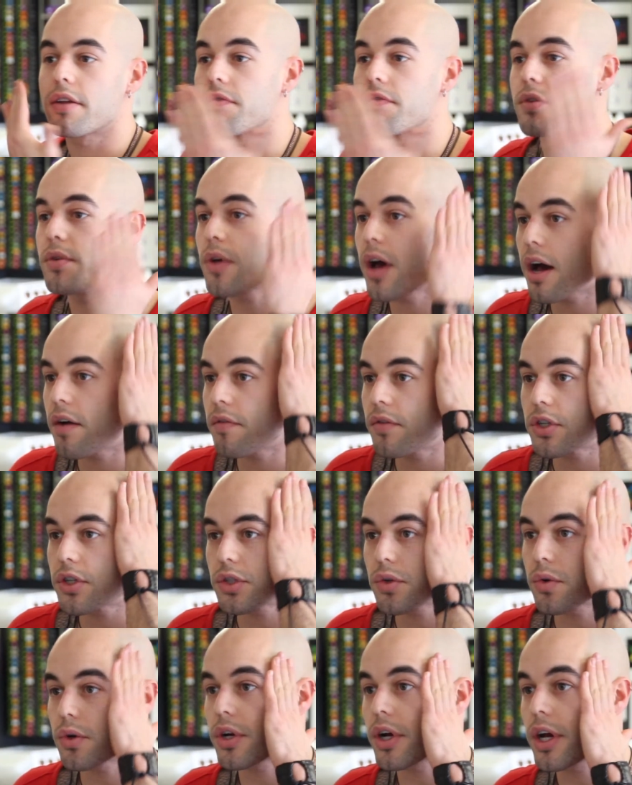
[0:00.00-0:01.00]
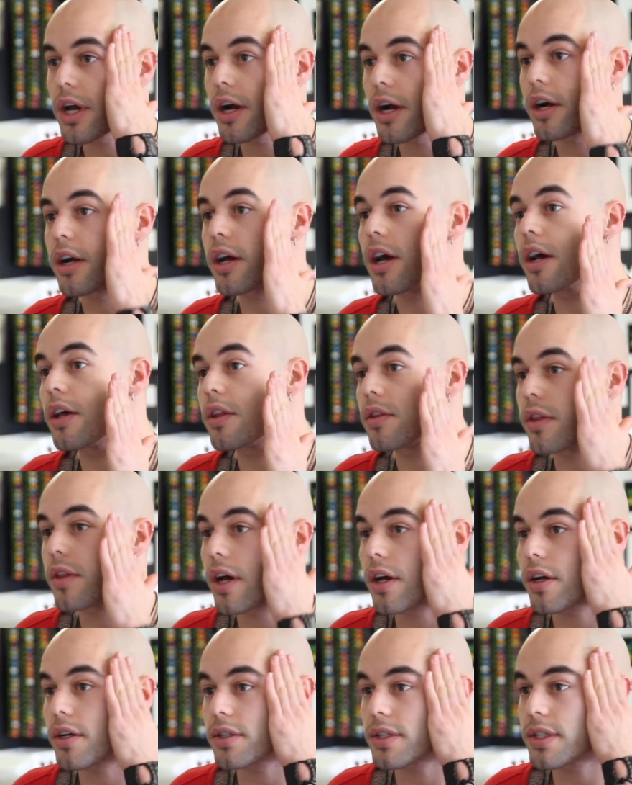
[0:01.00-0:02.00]
If you have a shorter haircut
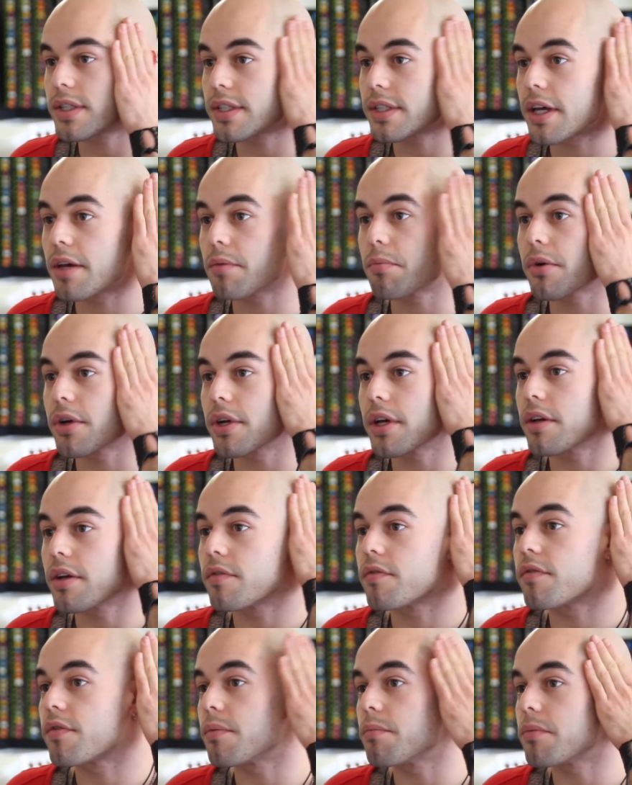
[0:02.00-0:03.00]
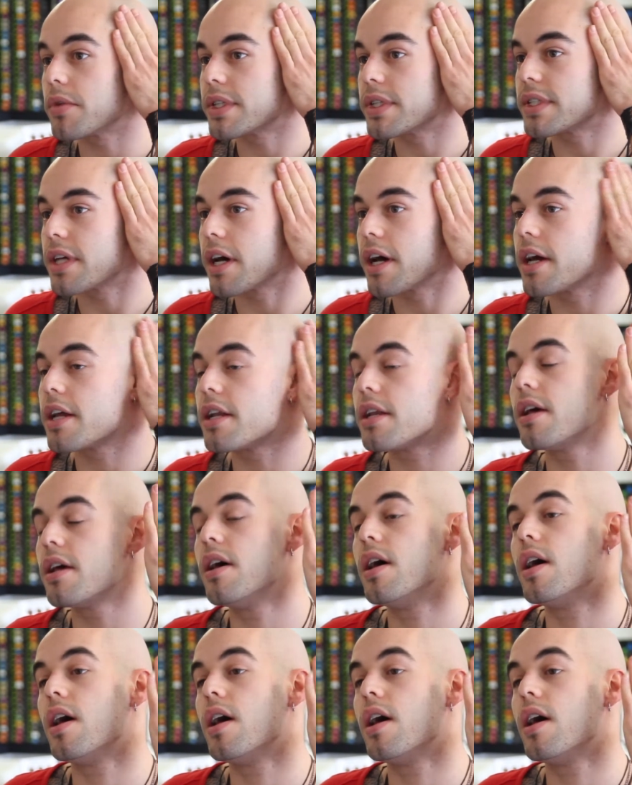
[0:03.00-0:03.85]
that's tapered in from the side,